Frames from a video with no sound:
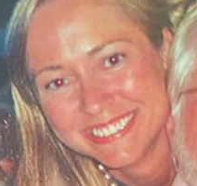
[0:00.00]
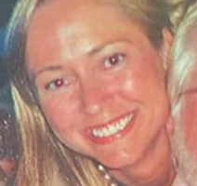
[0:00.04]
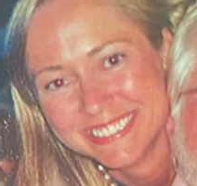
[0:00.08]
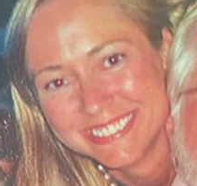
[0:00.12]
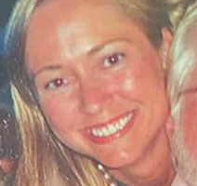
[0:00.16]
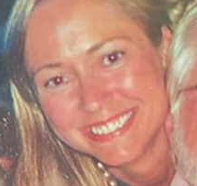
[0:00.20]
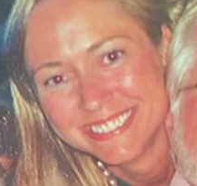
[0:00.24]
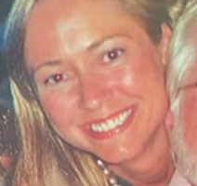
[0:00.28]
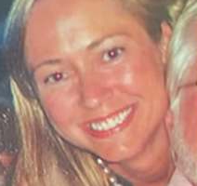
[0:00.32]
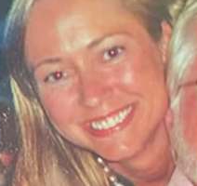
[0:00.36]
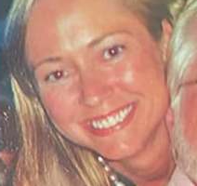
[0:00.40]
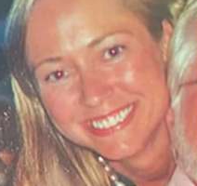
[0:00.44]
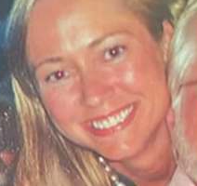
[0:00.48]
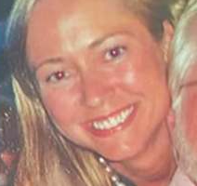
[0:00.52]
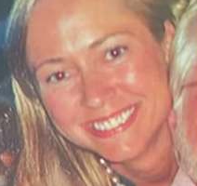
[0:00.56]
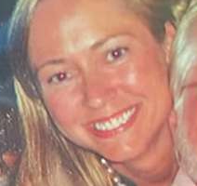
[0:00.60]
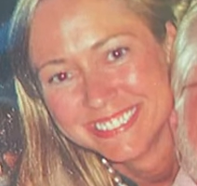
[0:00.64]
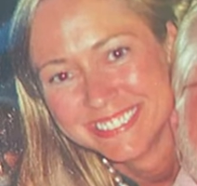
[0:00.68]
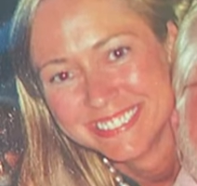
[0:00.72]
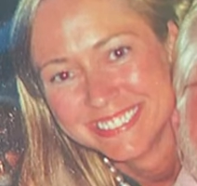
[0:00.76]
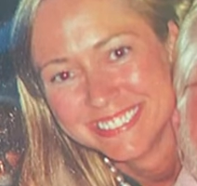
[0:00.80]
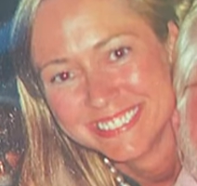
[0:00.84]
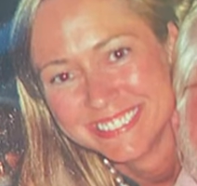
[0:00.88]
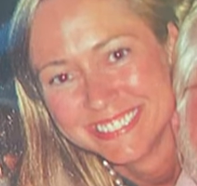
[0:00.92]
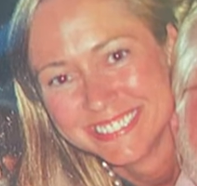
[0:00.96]

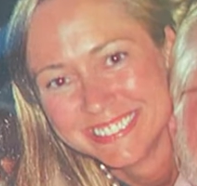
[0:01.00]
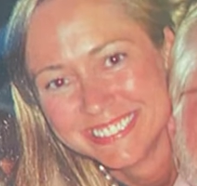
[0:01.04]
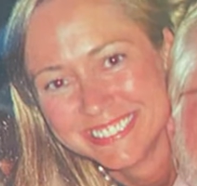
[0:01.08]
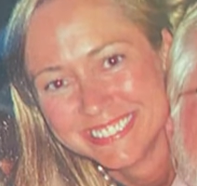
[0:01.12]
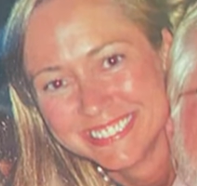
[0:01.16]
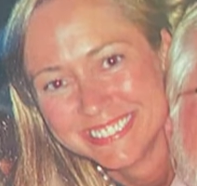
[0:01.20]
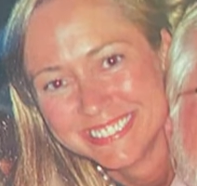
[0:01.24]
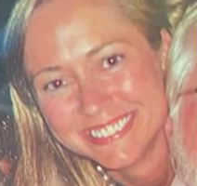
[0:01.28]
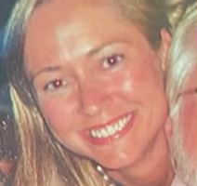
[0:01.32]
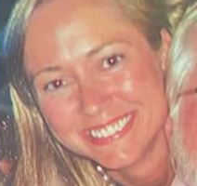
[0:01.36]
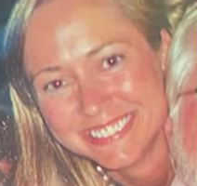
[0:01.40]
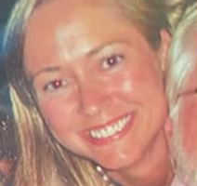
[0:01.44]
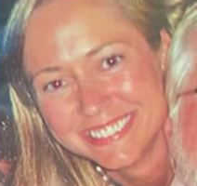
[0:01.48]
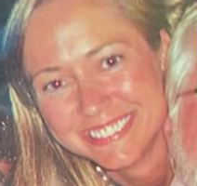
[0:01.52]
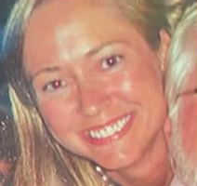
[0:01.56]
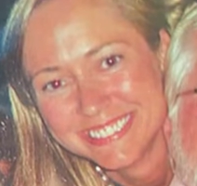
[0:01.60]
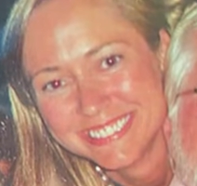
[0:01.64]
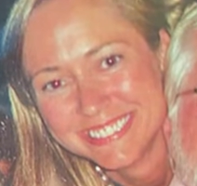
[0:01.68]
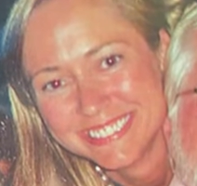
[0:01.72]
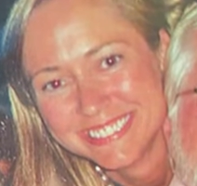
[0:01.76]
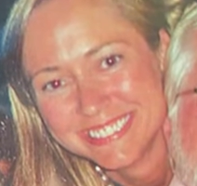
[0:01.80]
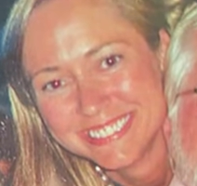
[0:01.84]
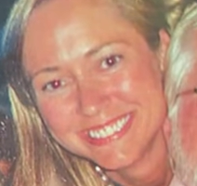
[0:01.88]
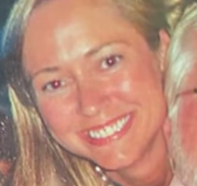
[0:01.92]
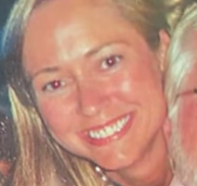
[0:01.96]

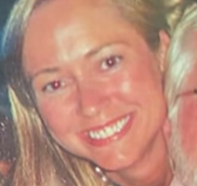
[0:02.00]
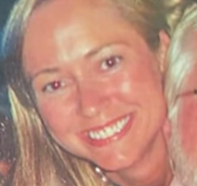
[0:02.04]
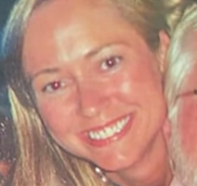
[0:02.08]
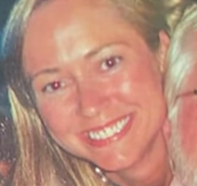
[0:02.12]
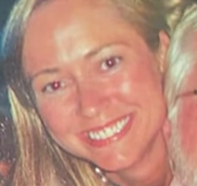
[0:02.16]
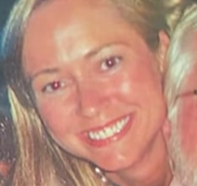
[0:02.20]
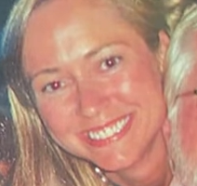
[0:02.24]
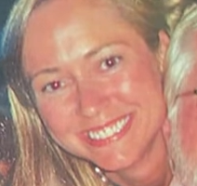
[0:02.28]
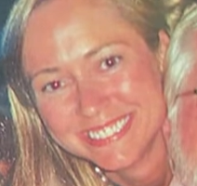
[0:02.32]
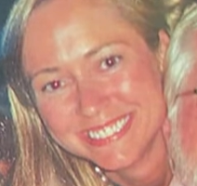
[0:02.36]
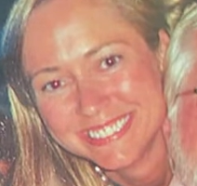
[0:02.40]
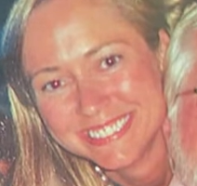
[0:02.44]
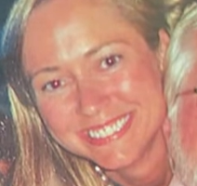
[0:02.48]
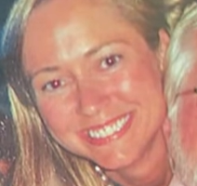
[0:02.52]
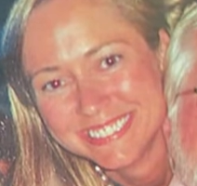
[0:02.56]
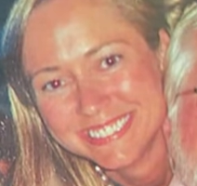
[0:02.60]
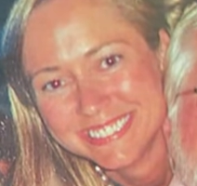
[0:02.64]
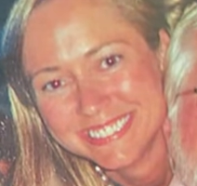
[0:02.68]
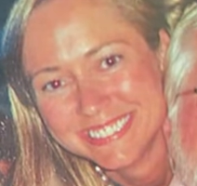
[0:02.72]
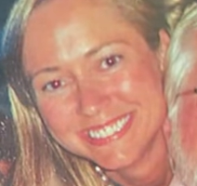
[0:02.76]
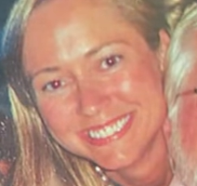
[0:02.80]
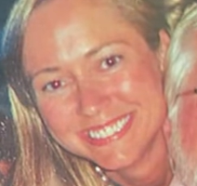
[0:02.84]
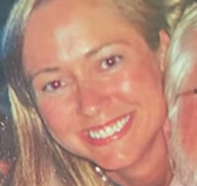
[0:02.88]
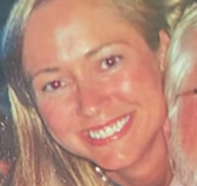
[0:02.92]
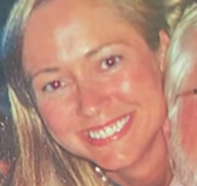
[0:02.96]

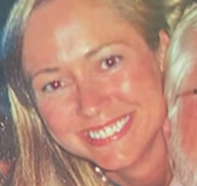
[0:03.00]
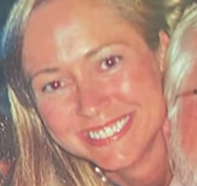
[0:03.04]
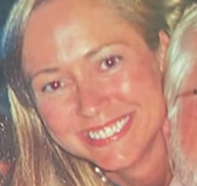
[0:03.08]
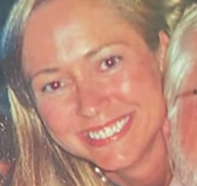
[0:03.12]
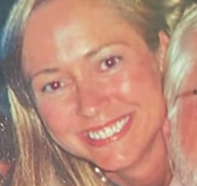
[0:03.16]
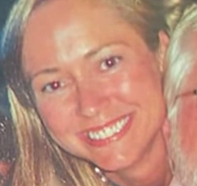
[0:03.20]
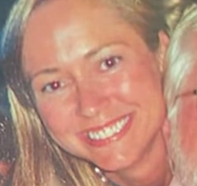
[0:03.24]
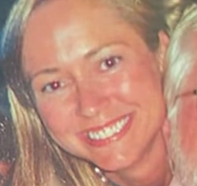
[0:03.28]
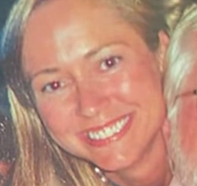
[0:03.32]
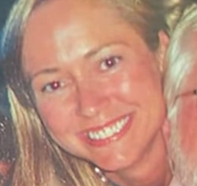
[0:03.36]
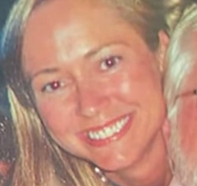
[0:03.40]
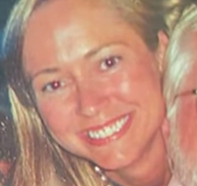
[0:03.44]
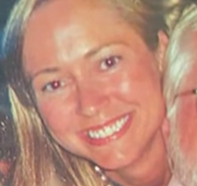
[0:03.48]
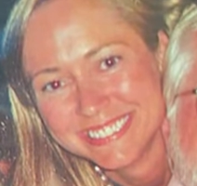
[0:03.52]
No words are spoken by the person on screen.